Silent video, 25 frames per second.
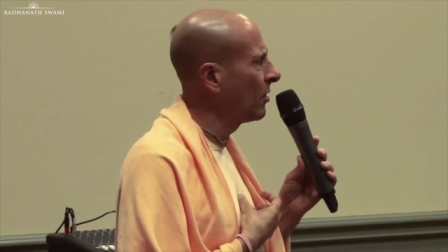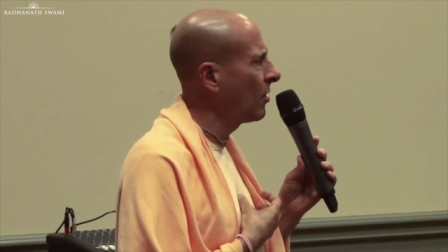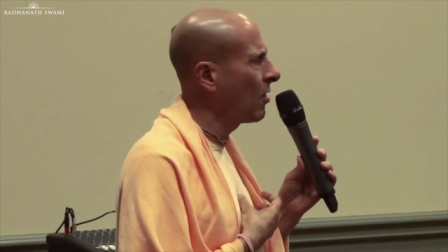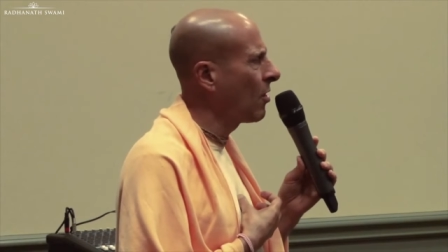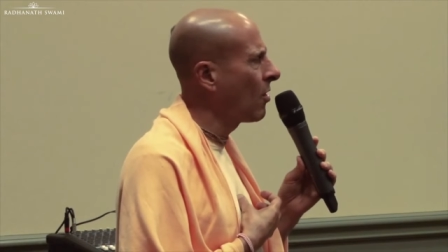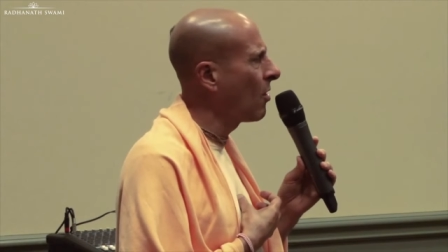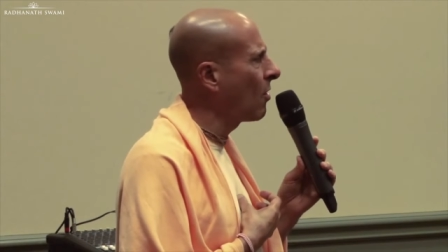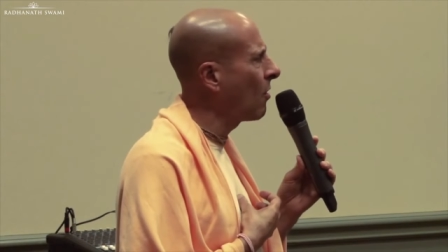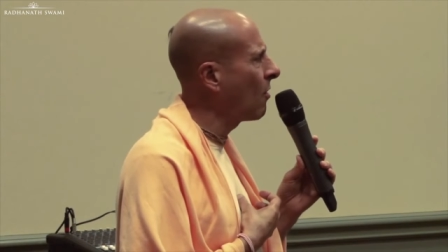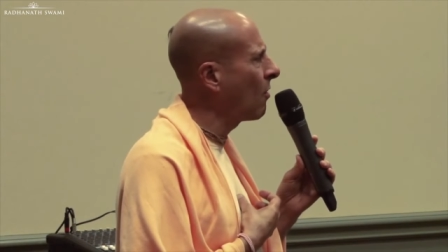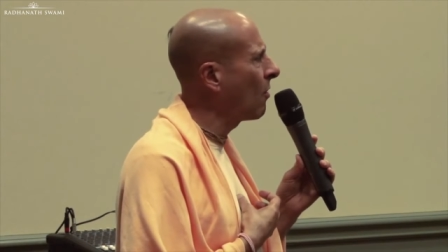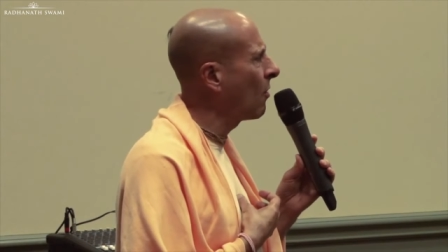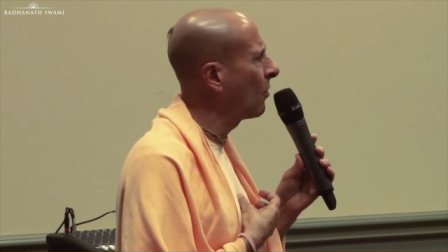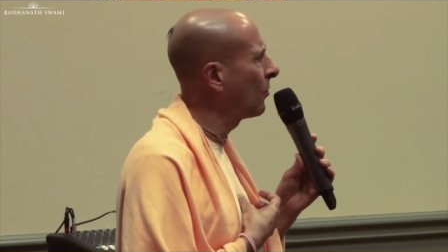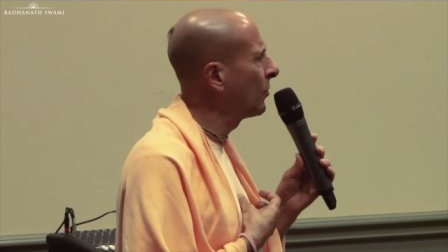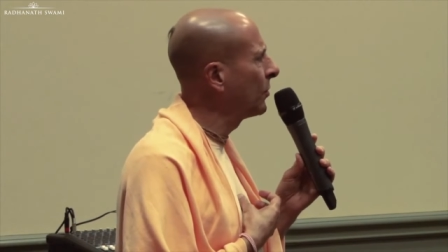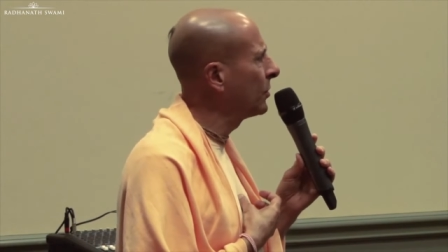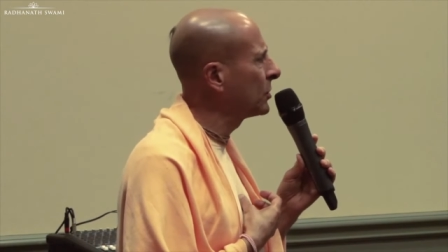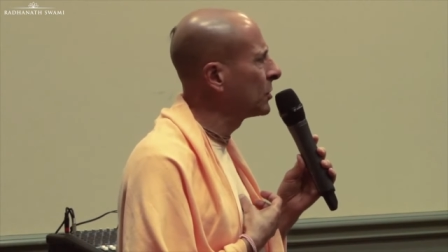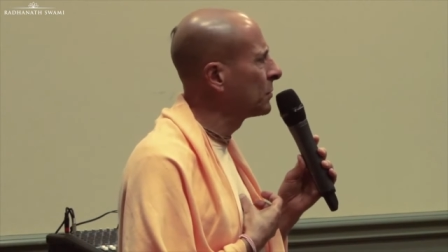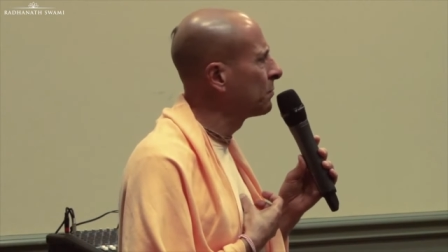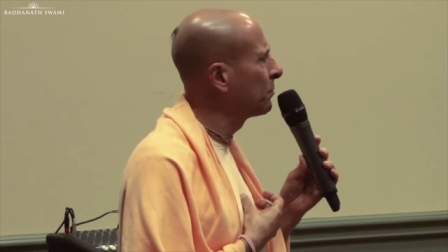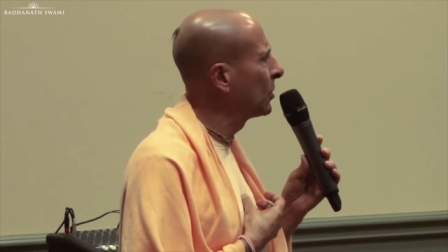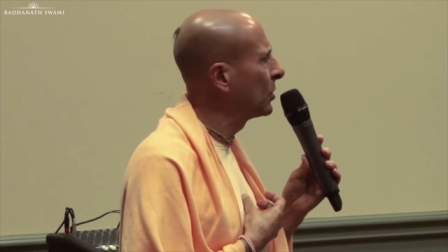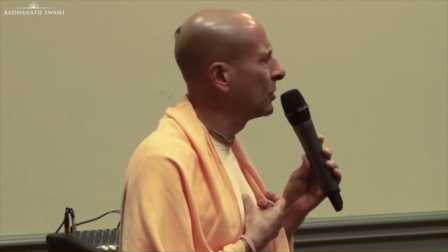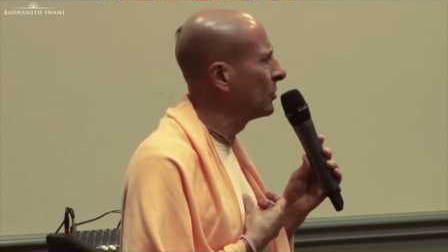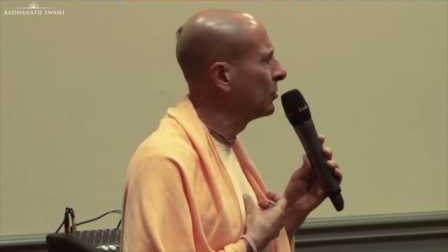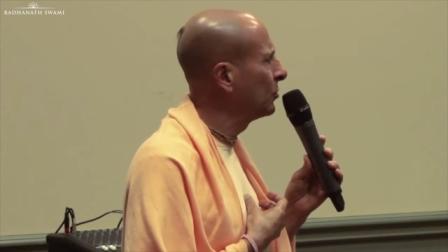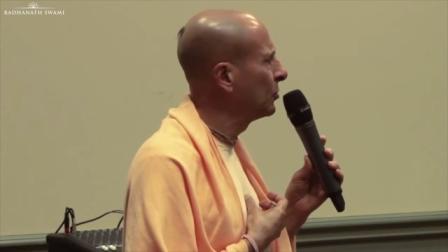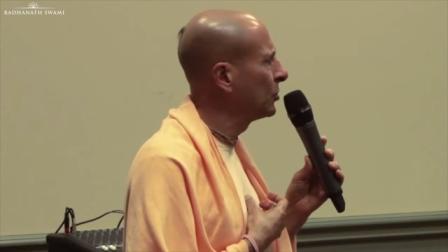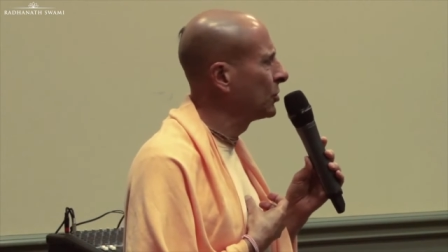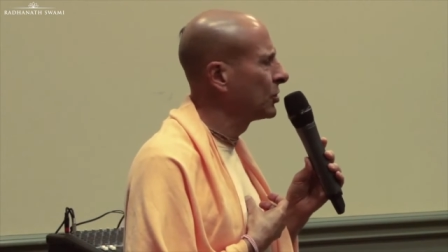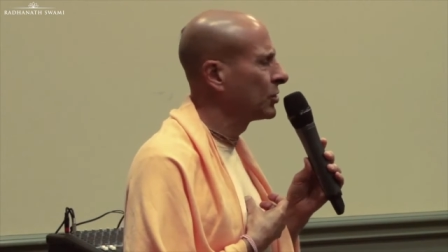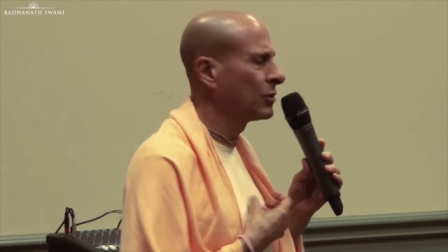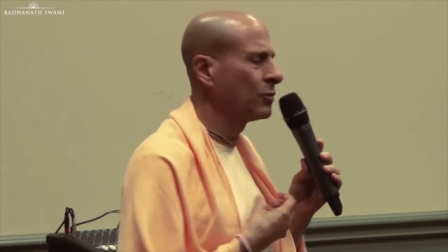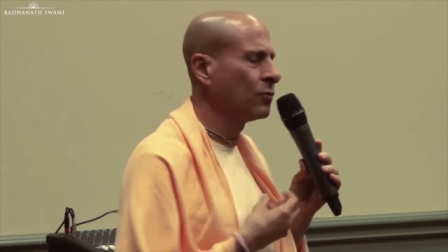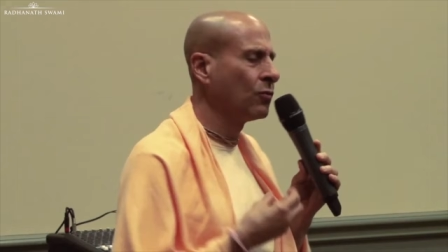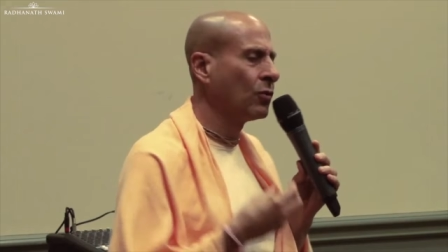all this
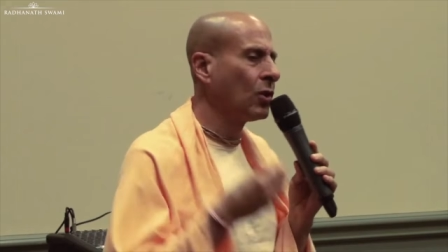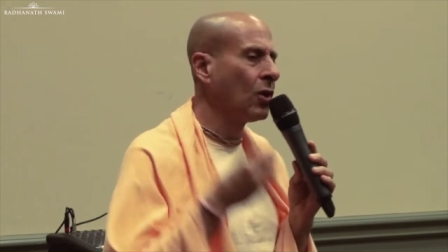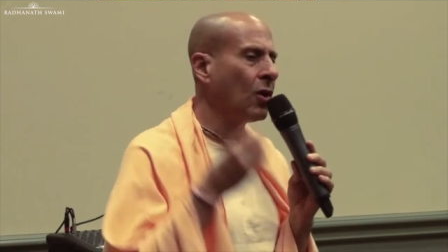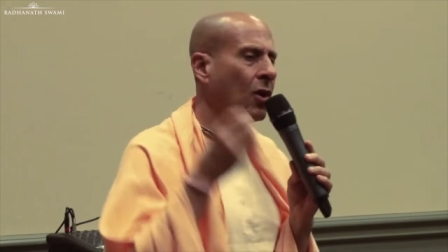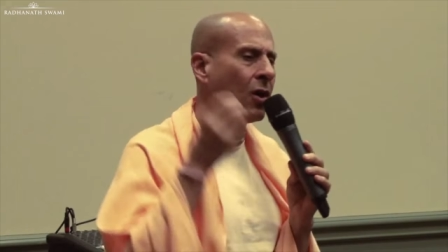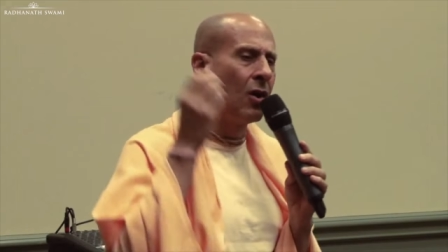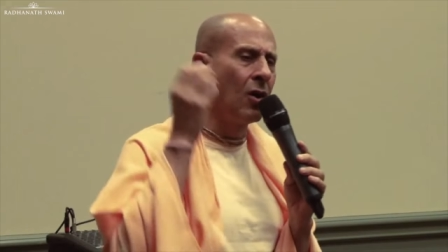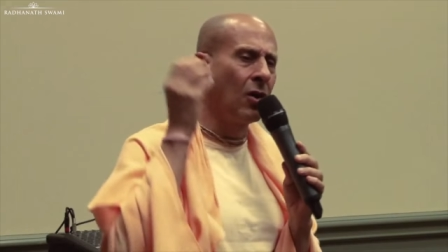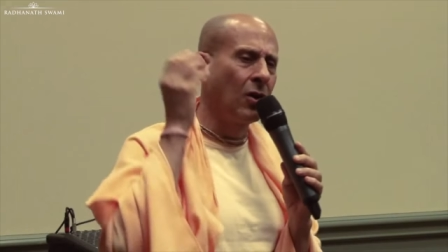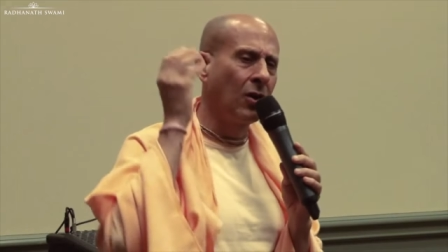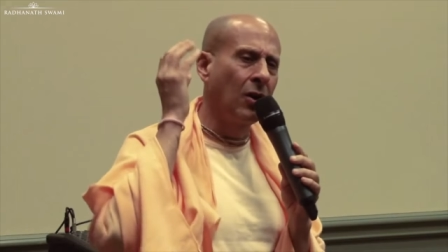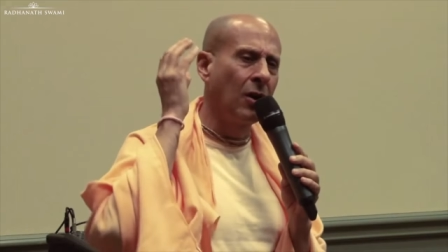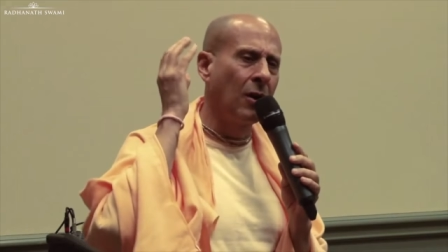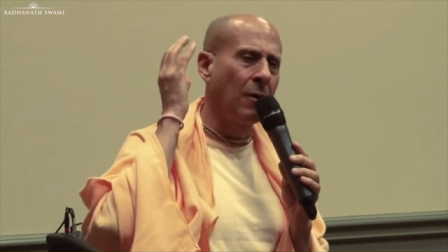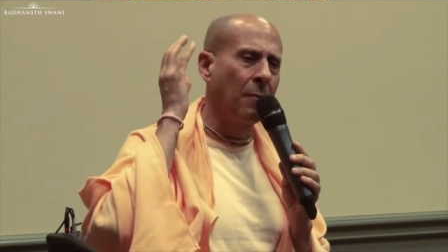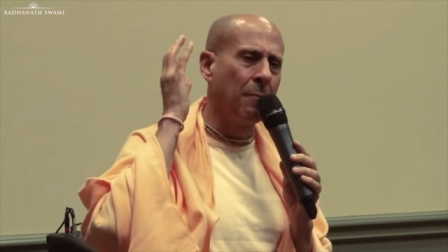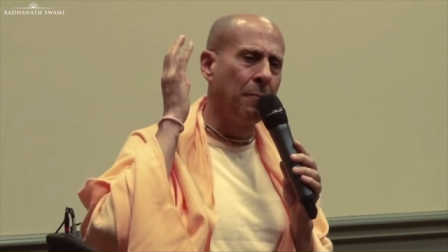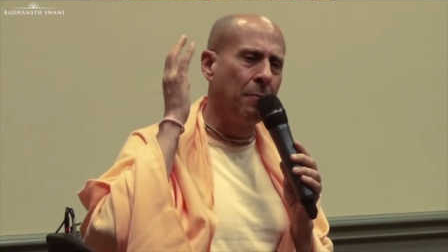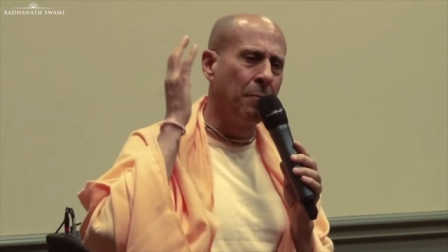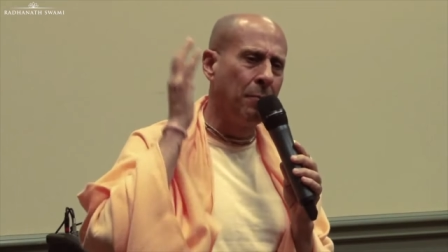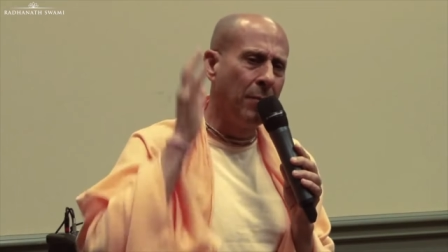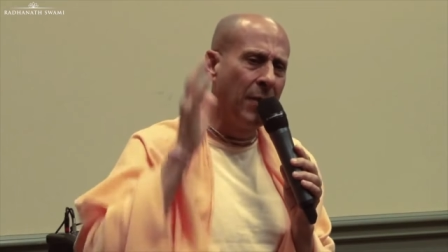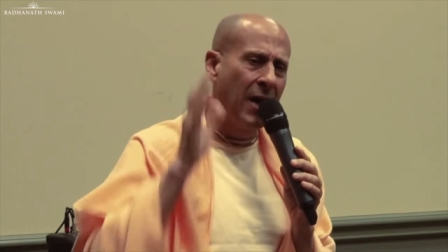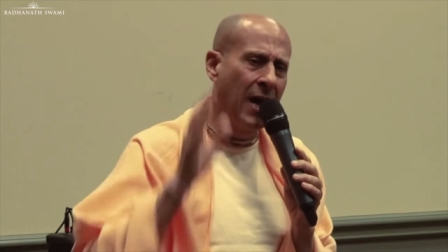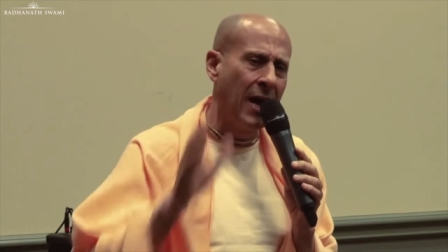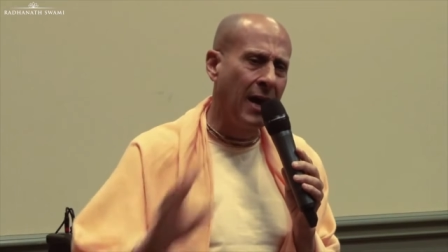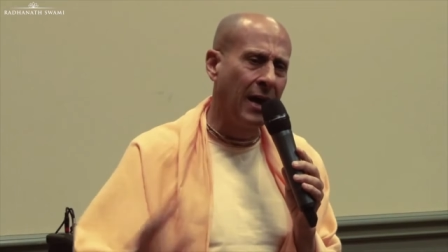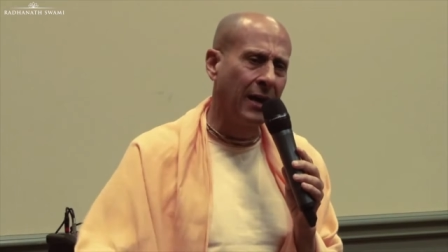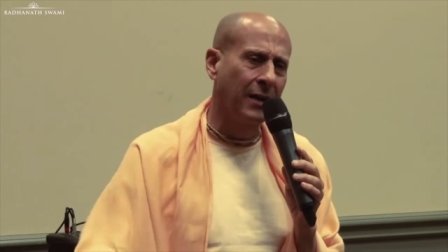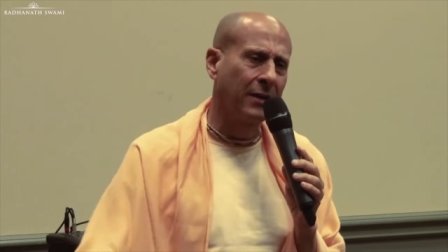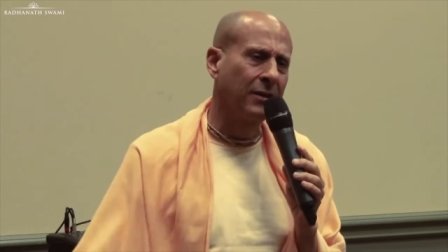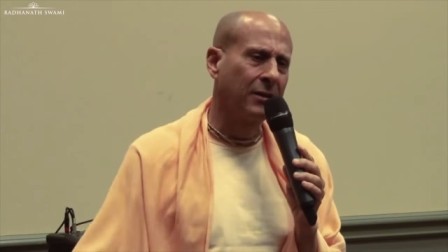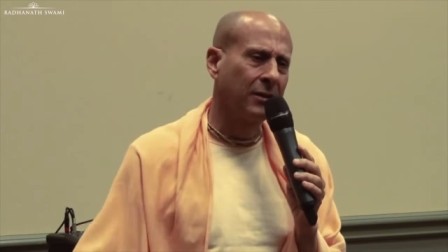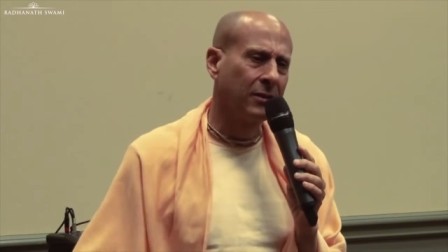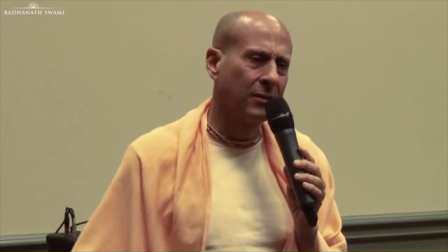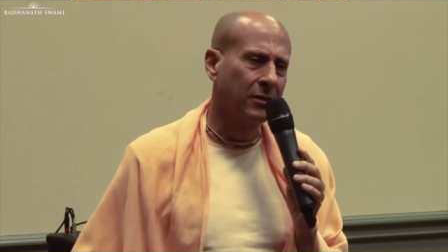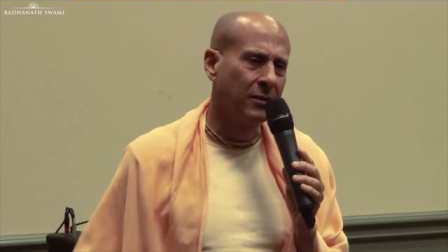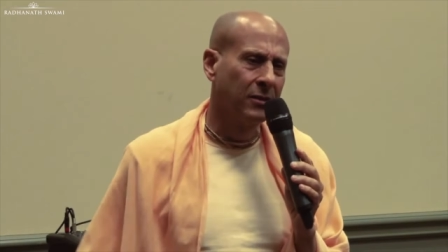pollution will all come
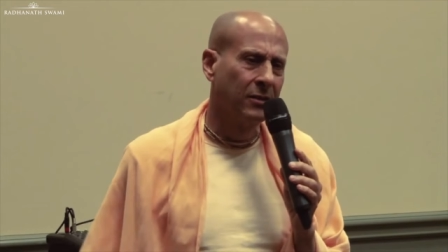back